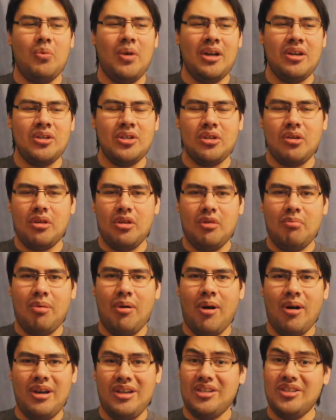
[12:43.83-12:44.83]
why didn't you go to the
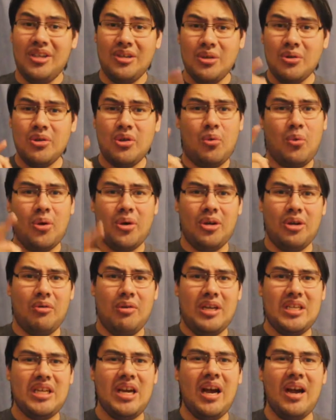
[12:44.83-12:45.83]
party? Because I knew you weren't going to
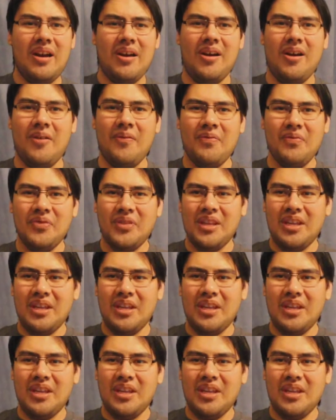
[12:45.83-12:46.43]
retire.